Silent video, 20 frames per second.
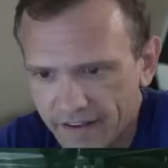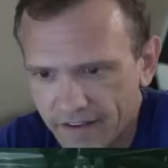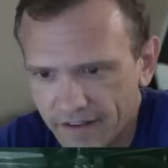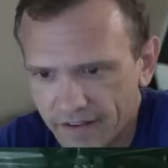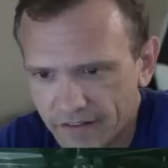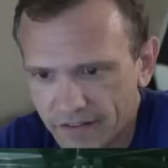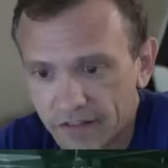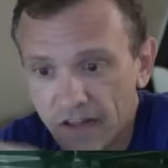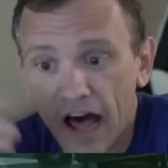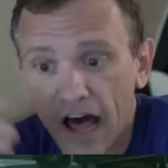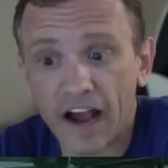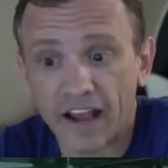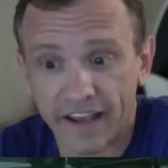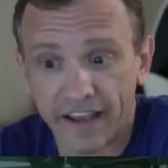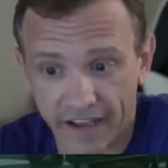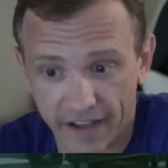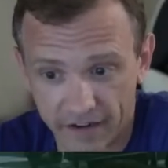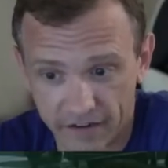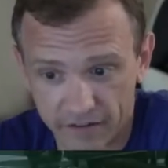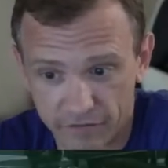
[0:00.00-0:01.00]

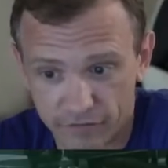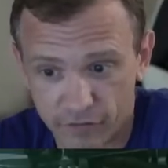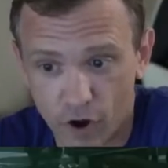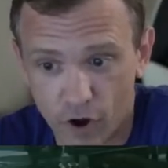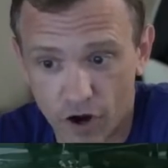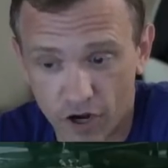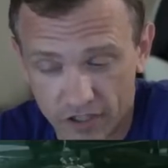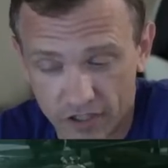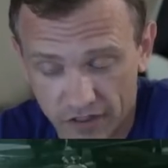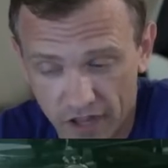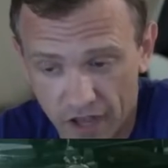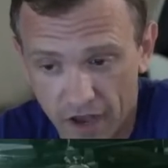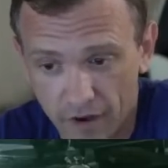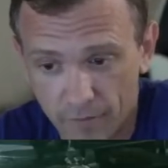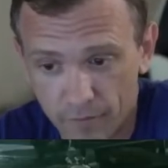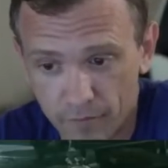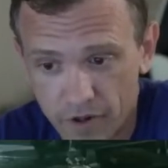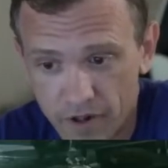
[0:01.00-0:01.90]
lock-in for our club